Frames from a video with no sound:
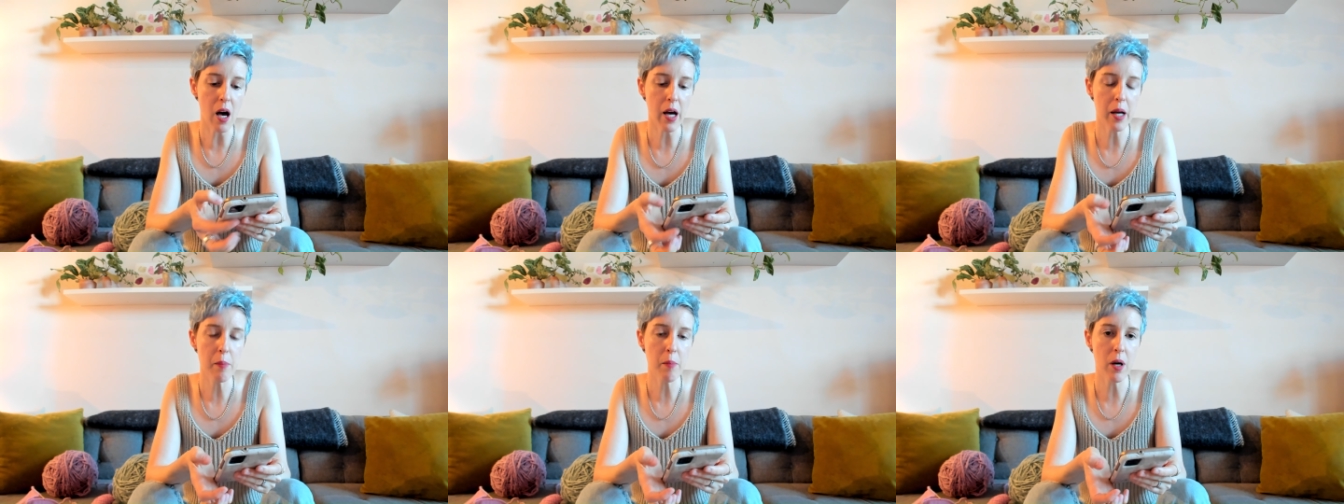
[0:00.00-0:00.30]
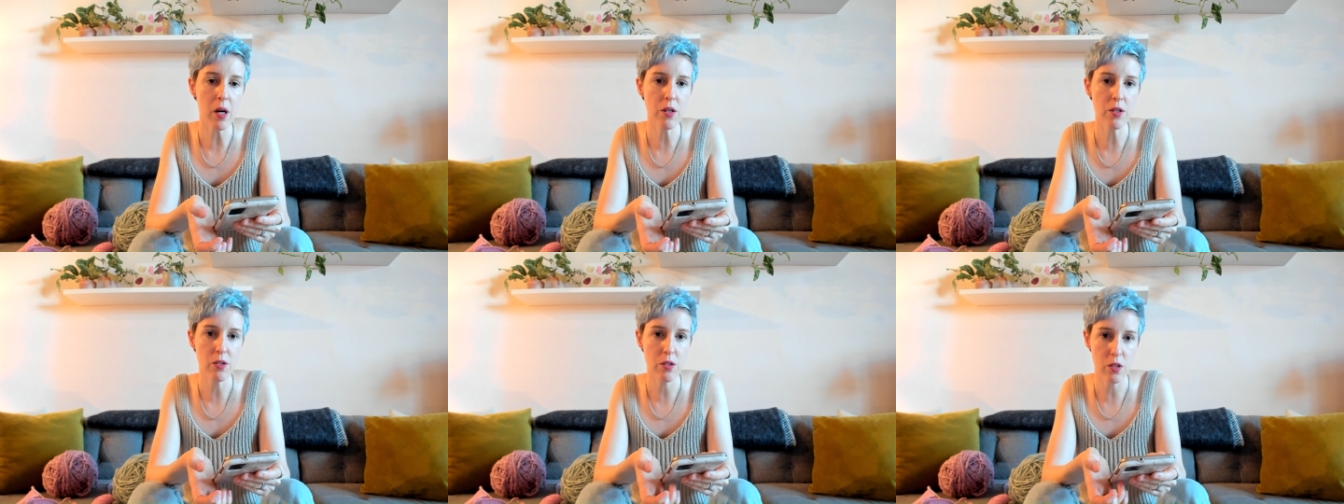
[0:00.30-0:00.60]
I'm
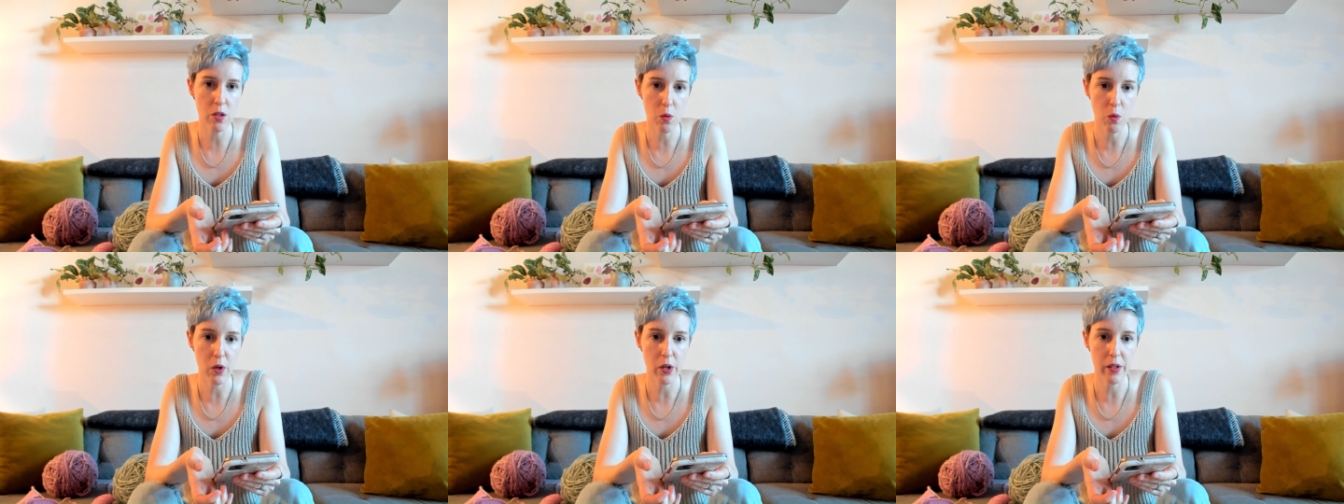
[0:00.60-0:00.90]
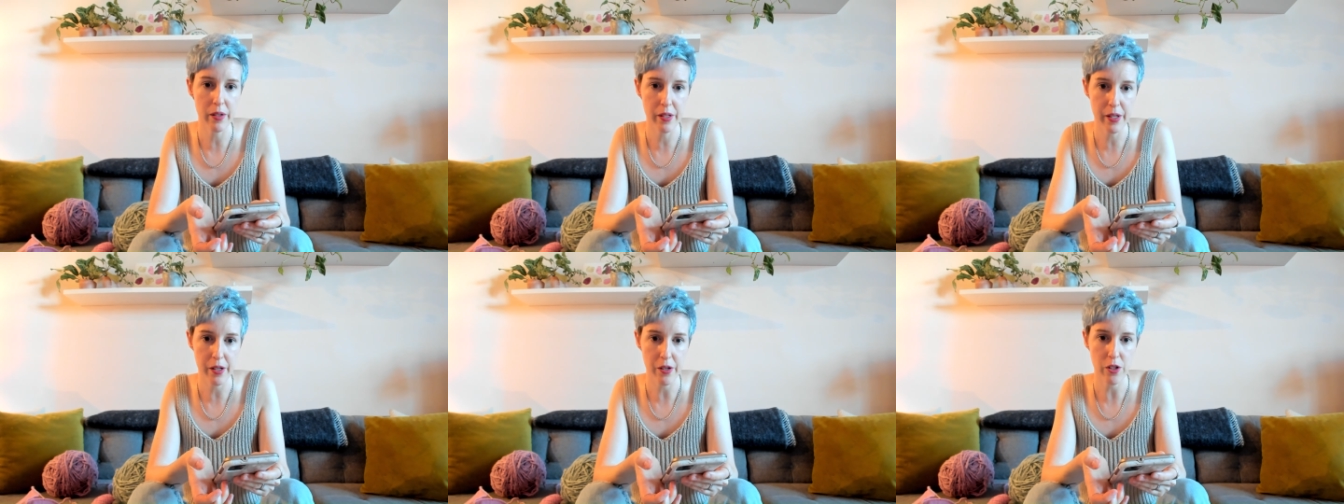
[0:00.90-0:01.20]
a newer
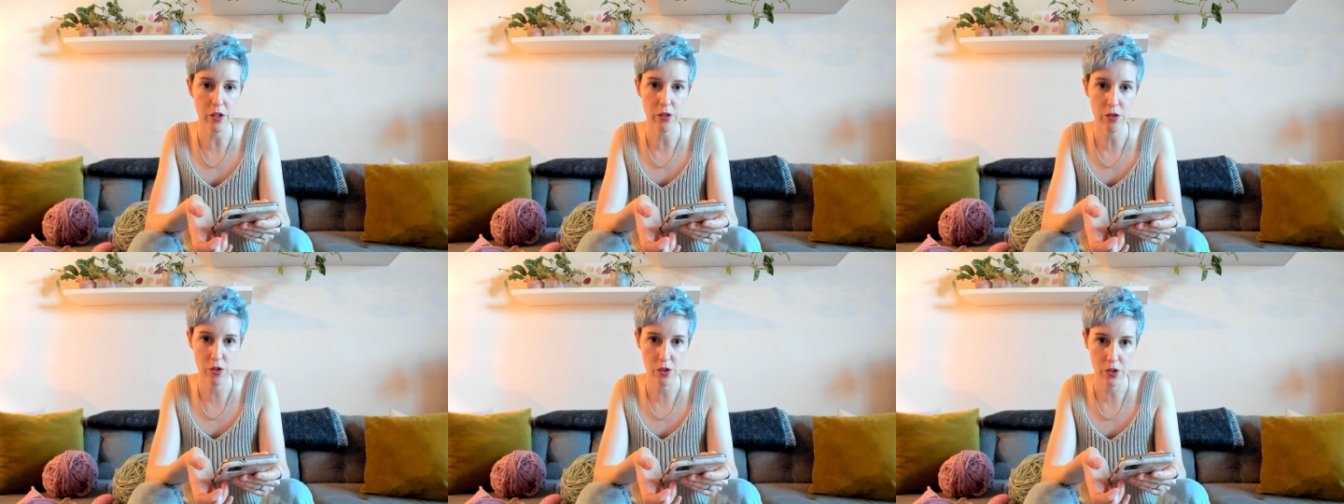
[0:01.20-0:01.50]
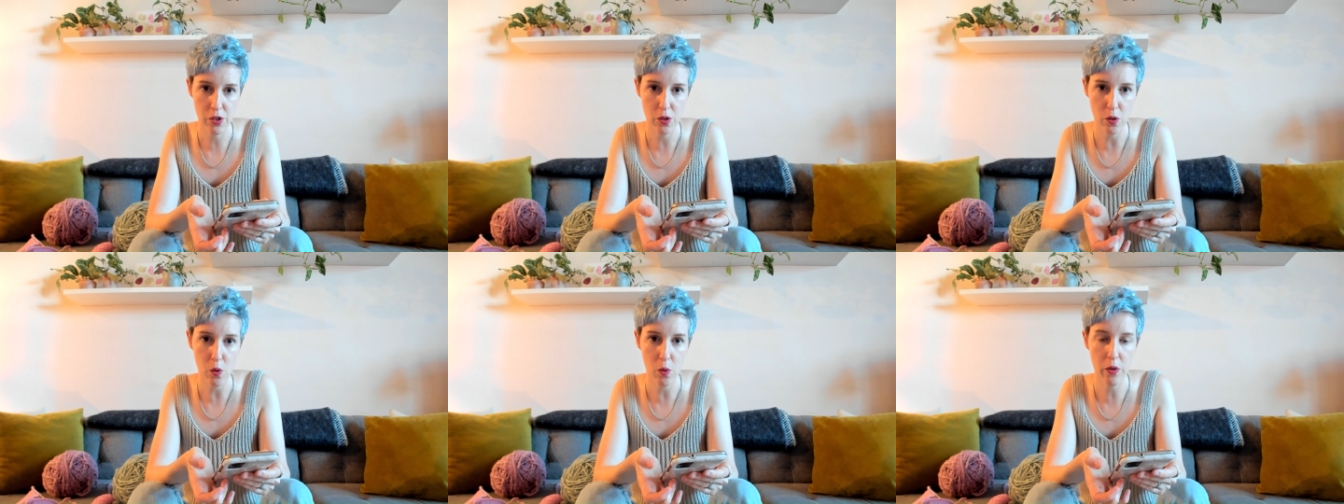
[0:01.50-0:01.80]
knitter
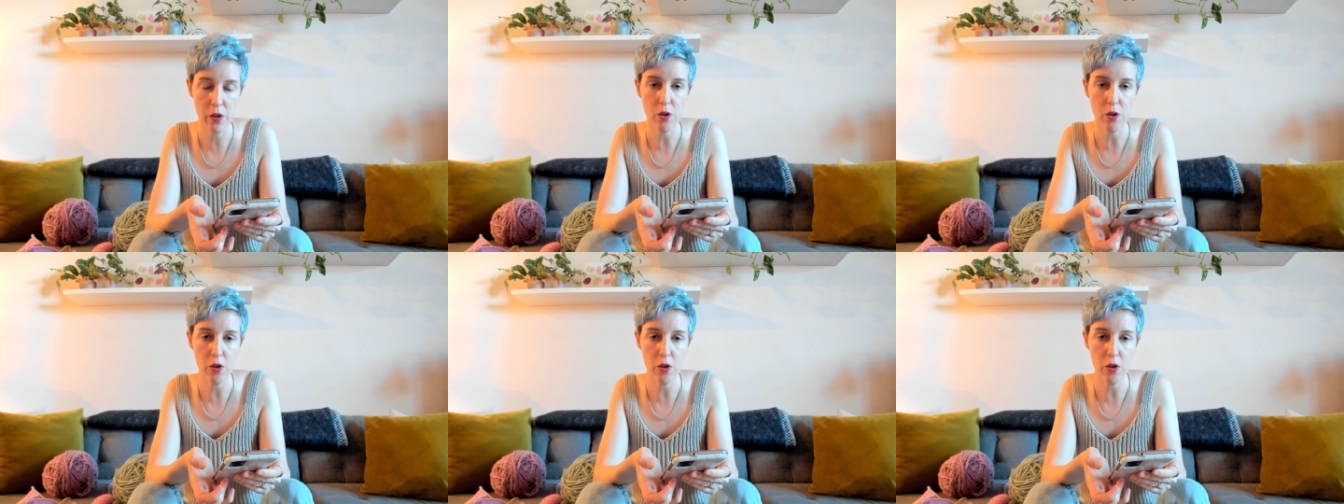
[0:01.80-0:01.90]
too,